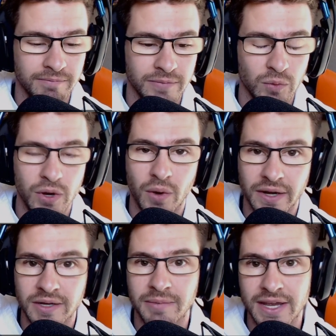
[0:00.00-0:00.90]
we
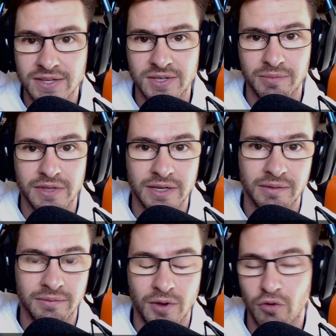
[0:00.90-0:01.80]
wanted to make something
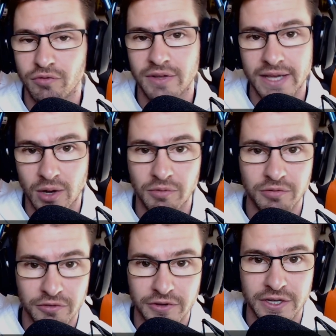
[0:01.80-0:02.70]
hopefully
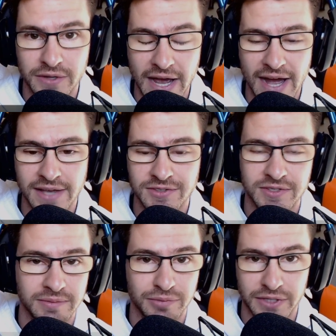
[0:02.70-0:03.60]
helpful for you guys
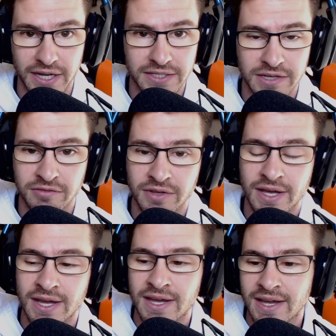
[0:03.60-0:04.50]
and productive.
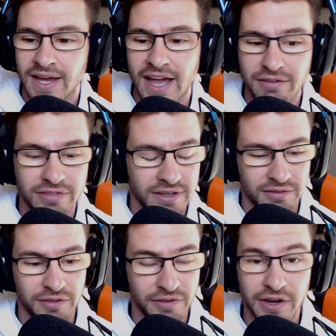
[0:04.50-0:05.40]
I have like
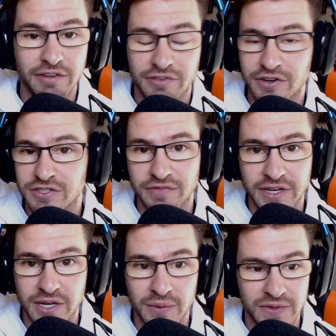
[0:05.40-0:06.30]
the very first
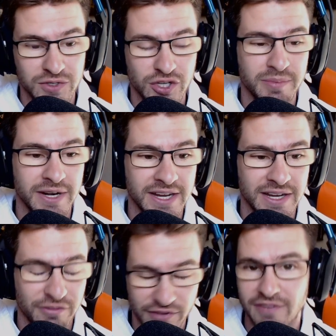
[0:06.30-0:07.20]
video with Gmoney
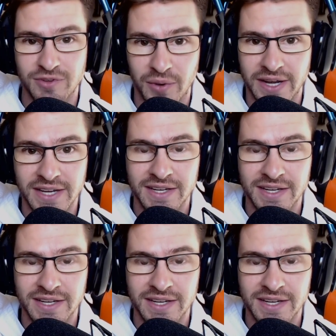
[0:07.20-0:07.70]
520